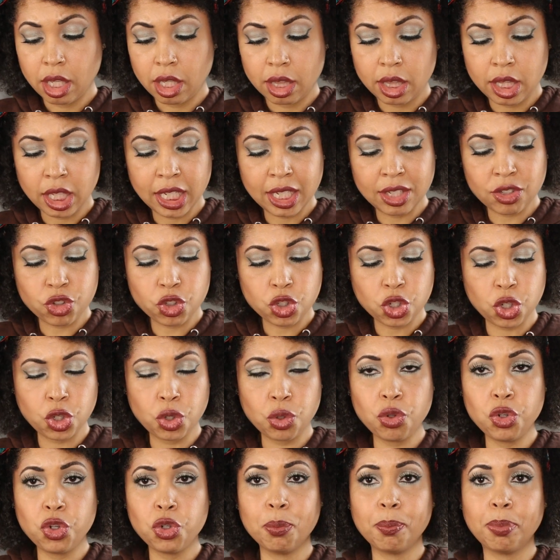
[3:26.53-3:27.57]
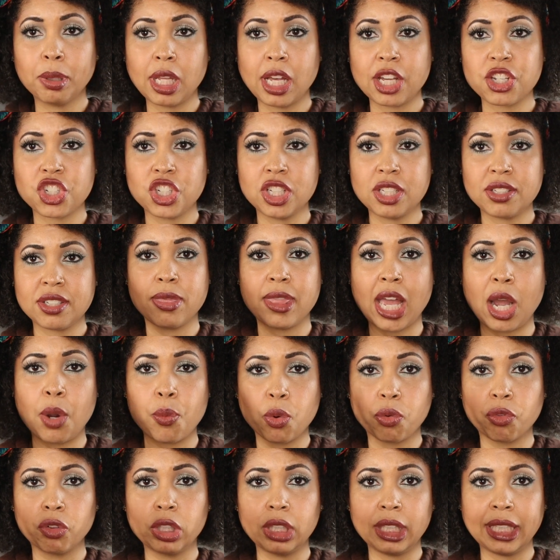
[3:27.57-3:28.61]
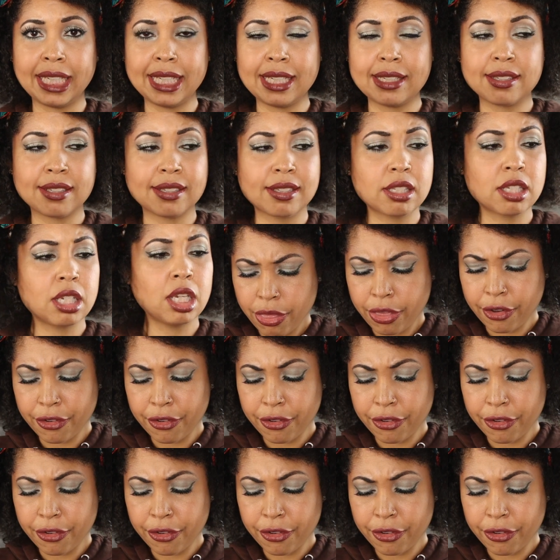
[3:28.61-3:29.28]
These 2 new blushes that were released.